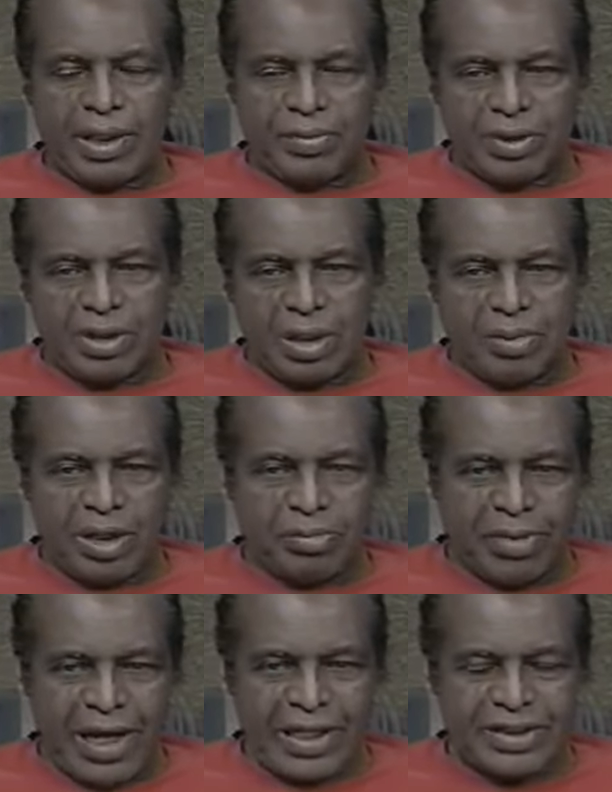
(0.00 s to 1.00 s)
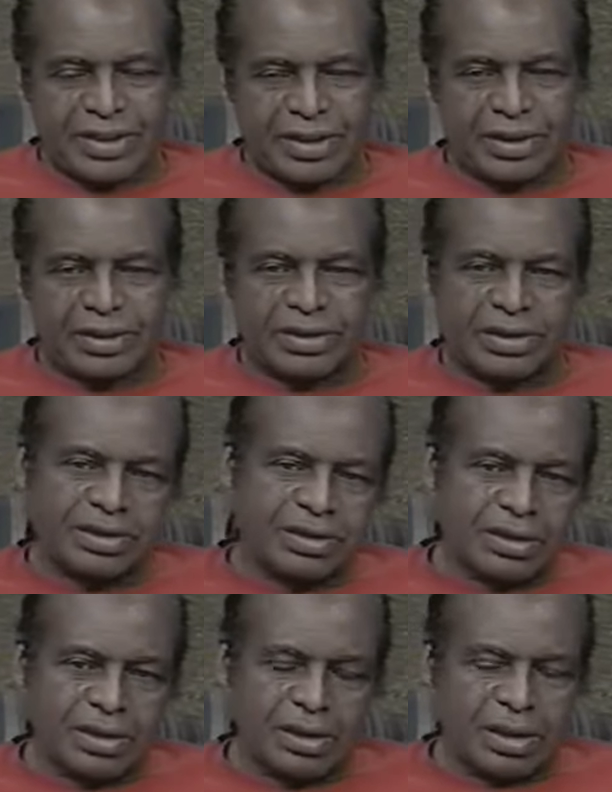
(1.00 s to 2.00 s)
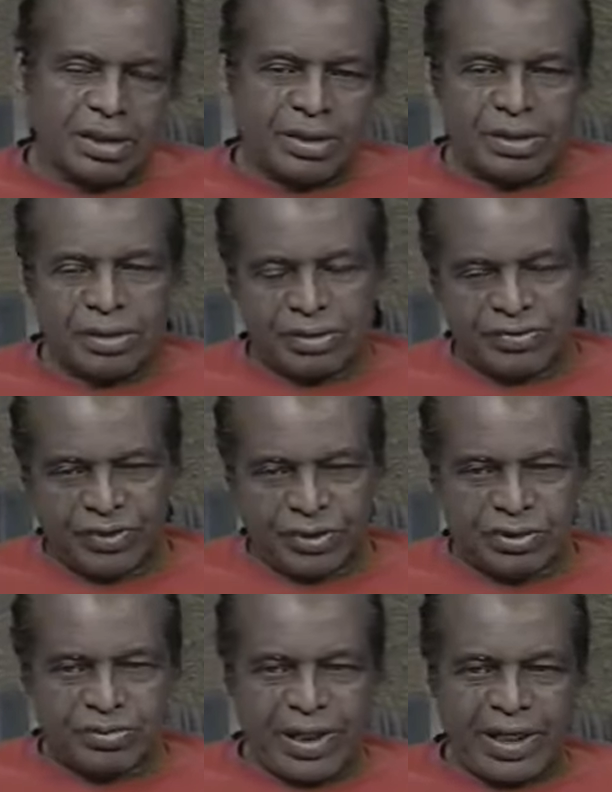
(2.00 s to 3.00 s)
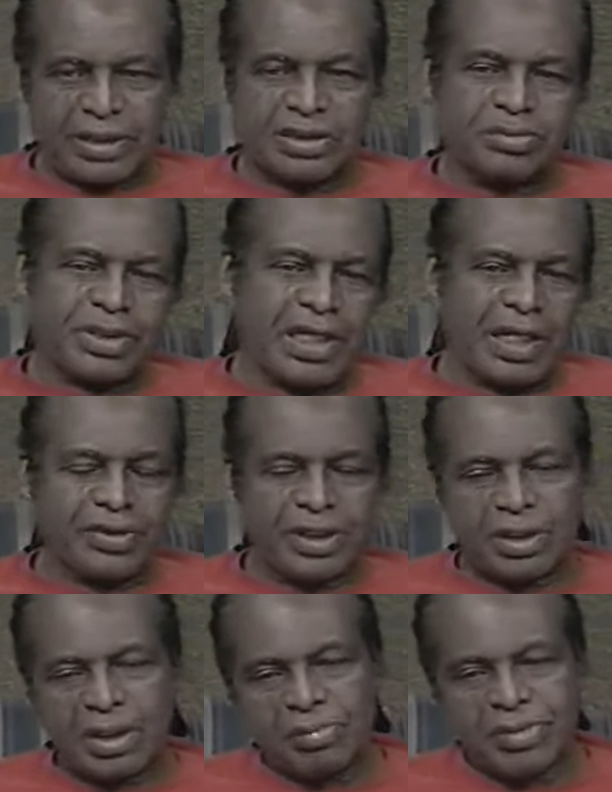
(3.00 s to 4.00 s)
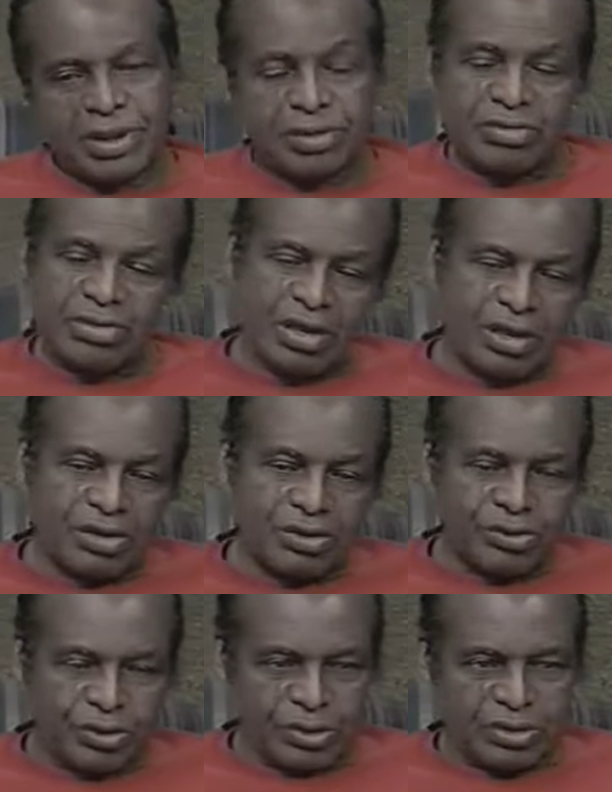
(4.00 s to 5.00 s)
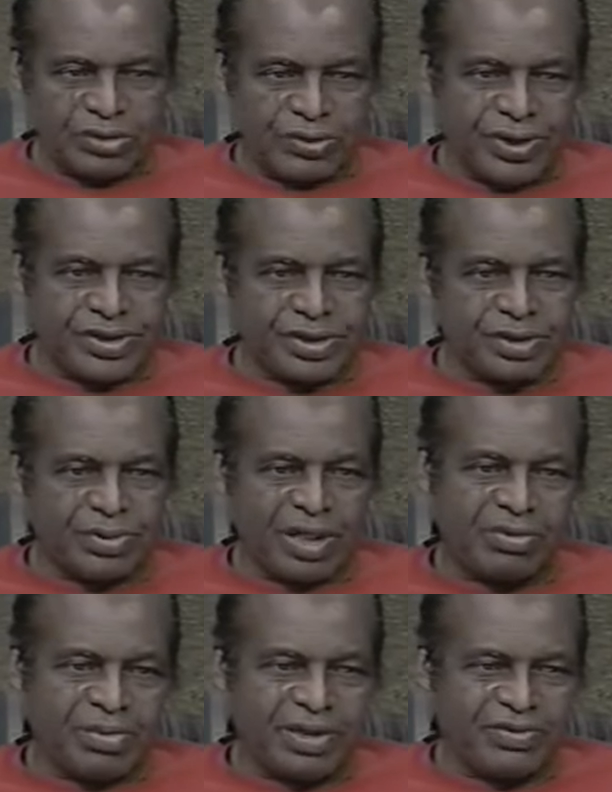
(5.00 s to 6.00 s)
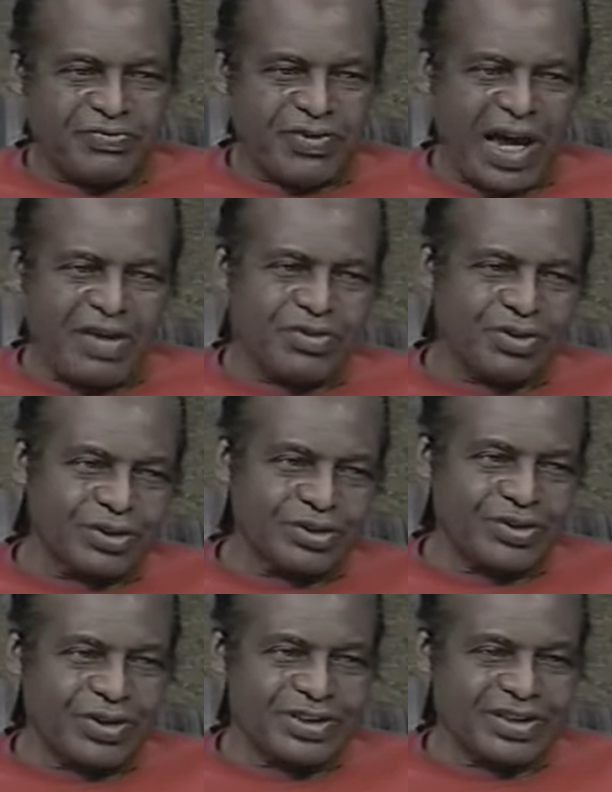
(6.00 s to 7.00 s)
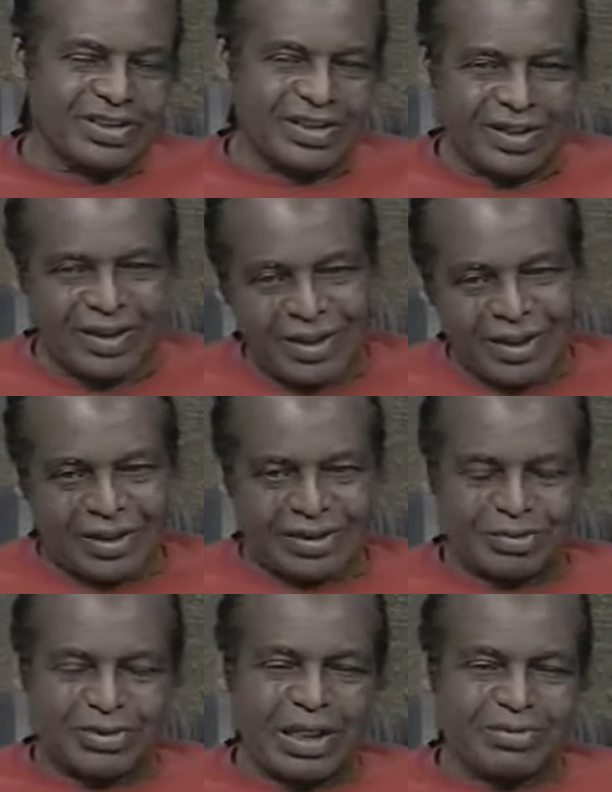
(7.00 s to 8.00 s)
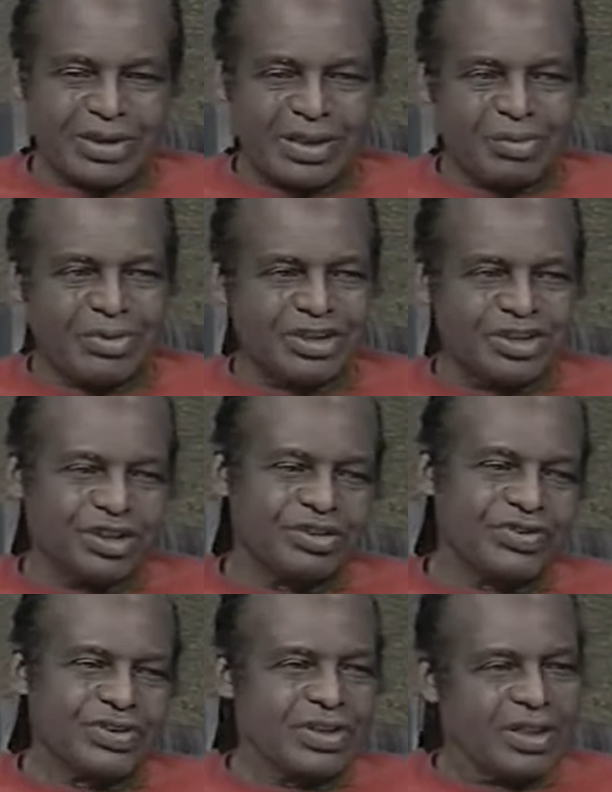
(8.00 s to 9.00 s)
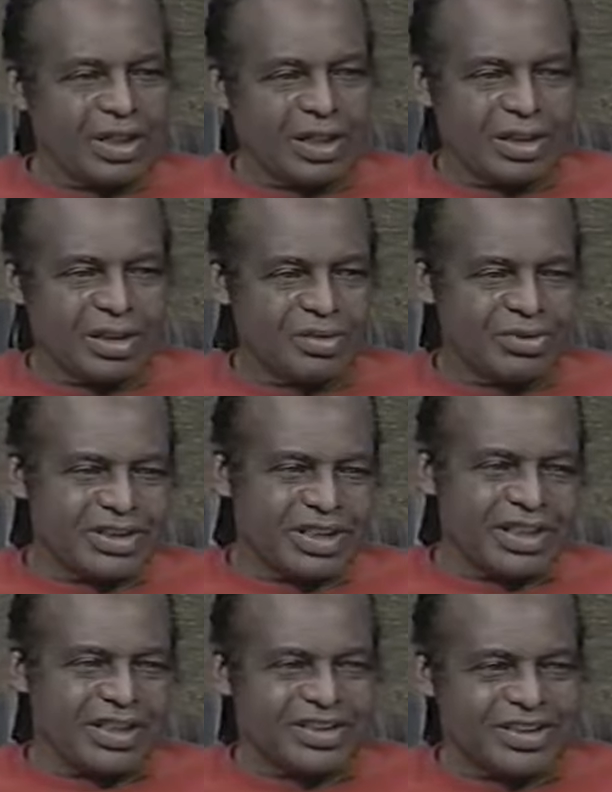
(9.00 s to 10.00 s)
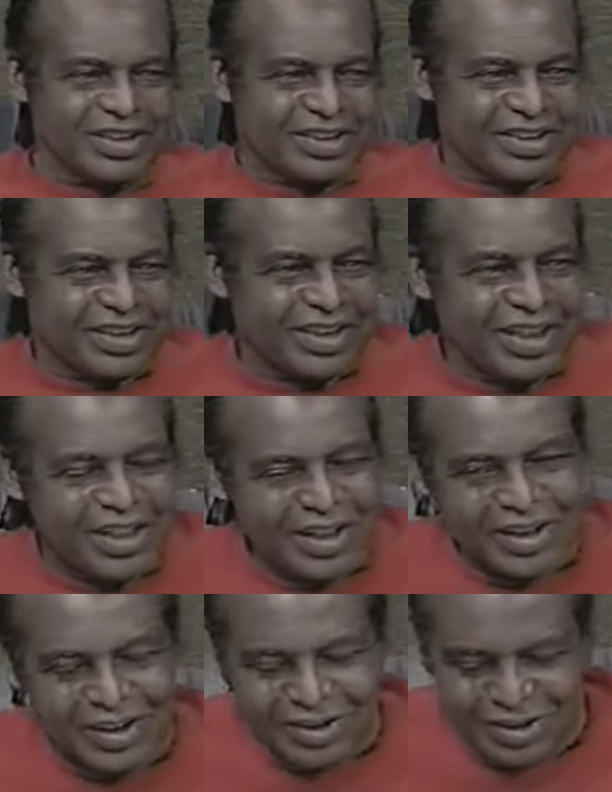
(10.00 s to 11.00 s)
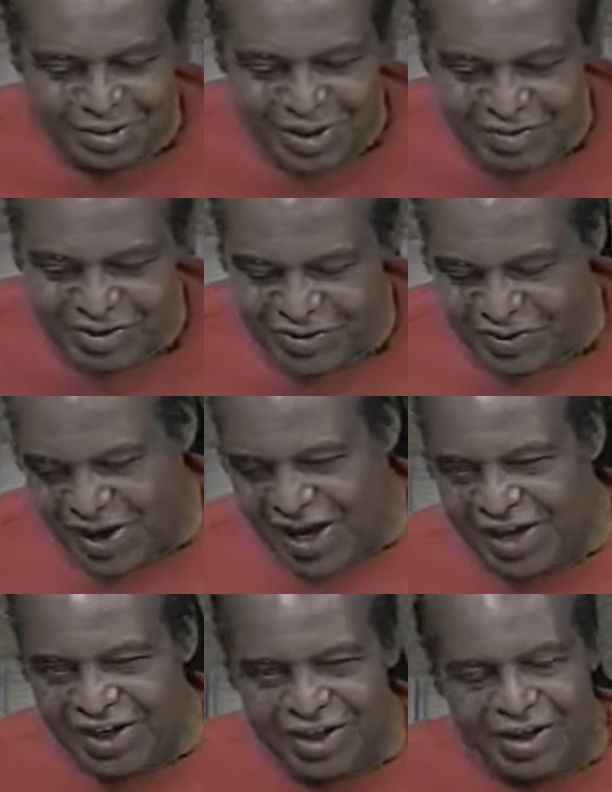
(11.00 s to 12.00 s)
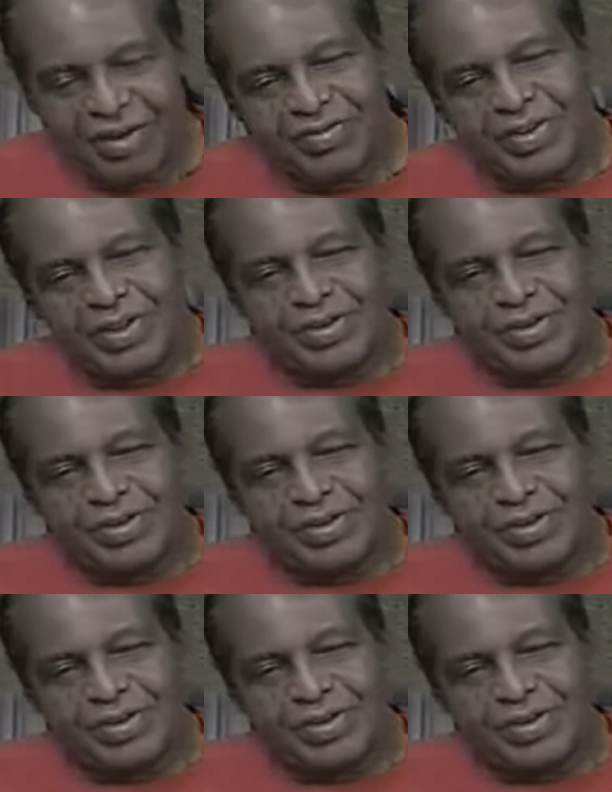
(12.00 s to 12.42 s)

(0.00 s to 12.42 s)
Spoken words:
They would come on bicycles and little Volkswagens, but now they come in Rolls Royces. We have about 5 Rolls Royces there. Sometimes they come in chauffeured limousines, you see. So we have a variety of...